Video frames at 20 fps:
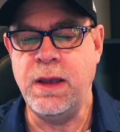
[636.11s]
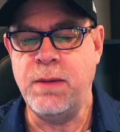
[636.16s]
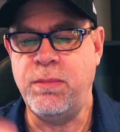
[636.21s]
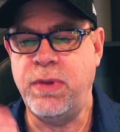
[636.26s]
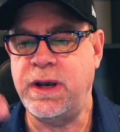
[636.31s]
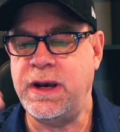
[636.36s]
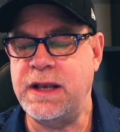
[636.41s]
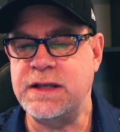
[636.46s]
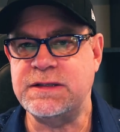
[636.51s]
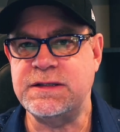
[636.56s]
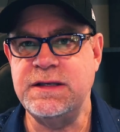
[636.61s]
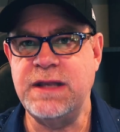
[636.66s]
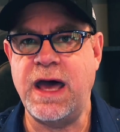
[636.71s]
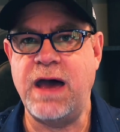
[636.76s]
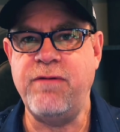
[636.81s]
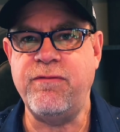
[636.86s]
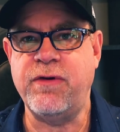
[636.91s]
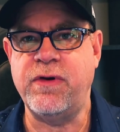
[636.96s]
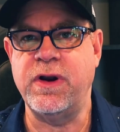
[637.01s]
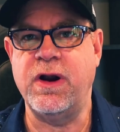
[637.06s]
but it's
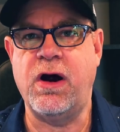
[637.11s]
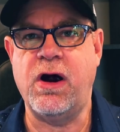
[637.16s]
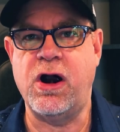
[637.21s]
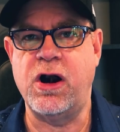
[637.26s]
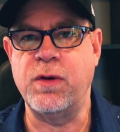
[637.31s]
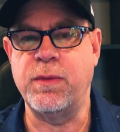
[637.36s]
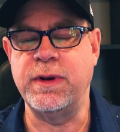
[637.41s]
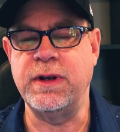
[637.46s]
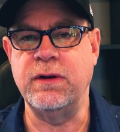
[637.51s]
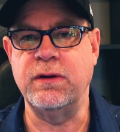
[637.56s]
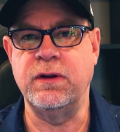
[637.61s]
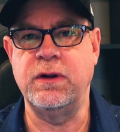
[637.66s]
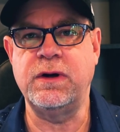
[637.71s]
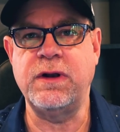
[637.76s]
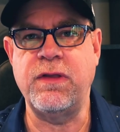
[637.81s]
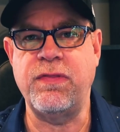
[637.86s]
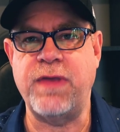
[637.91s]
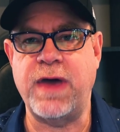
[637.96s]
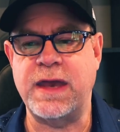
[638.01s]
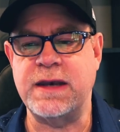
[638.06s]
not very hard when you look
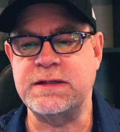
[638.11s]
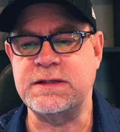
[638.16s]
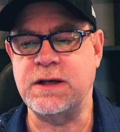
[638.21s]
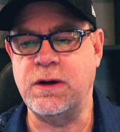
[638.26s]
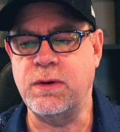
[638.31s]
at that and say,